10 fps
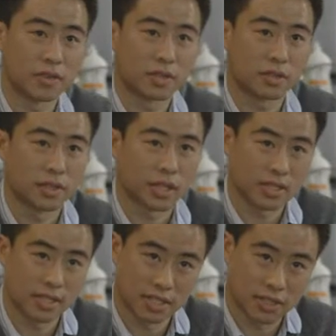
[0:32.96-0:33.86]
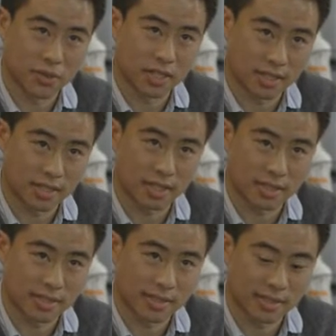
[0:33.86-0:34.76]
years old and she is
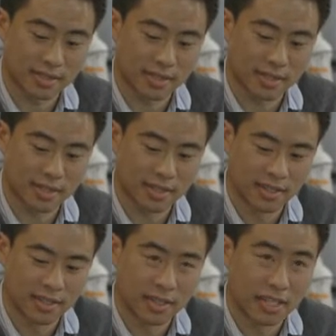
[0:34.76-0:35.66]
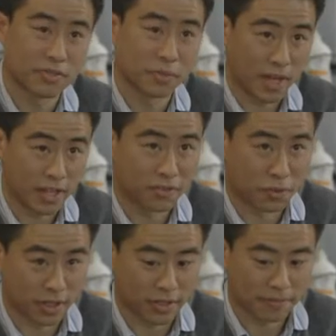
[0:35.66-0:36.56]
26. He's from
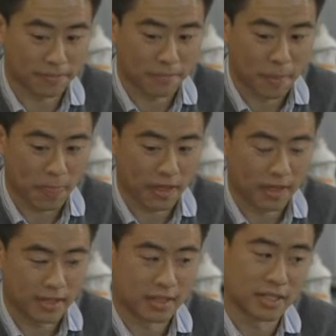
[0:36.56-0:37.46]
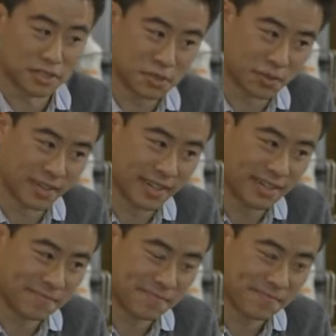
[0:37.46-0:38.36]
California. He's a tour
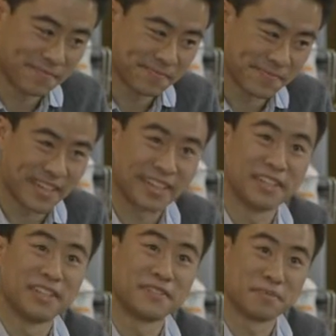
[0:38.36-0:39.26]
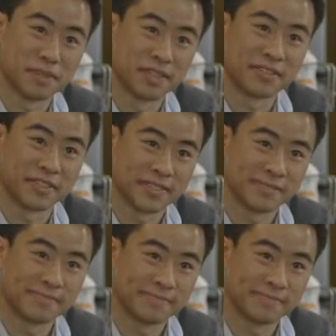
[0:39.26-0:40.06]
guide and he lives in Bolivia.